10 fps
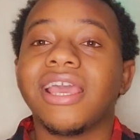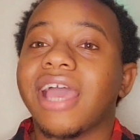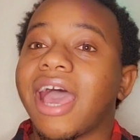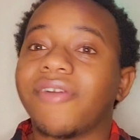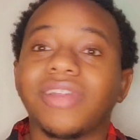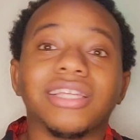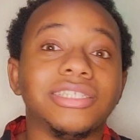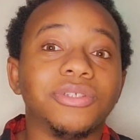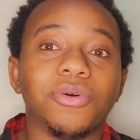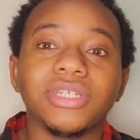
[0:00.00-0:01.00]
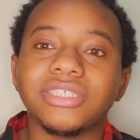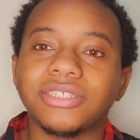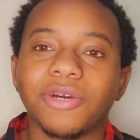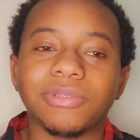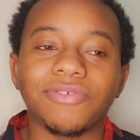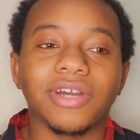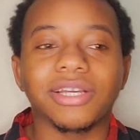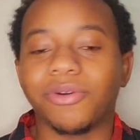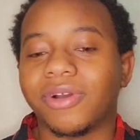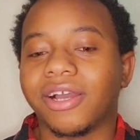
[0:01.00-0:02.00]
I feel like these horses know what the fuck
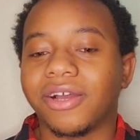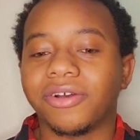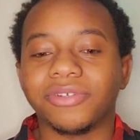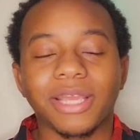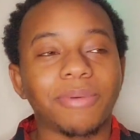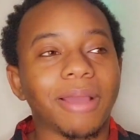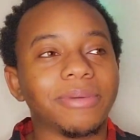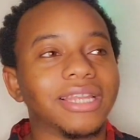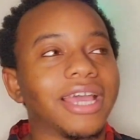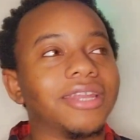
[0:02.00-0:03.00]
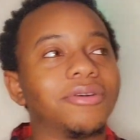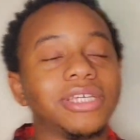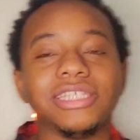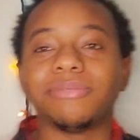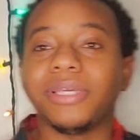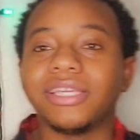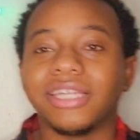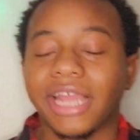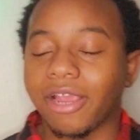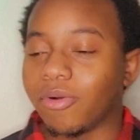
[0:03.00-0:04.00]
going on. They probably like low key speaking in
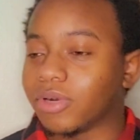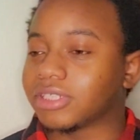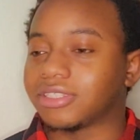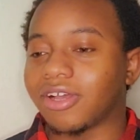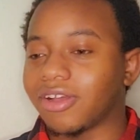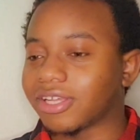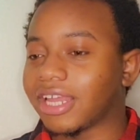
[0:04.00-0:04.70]
they horse talk.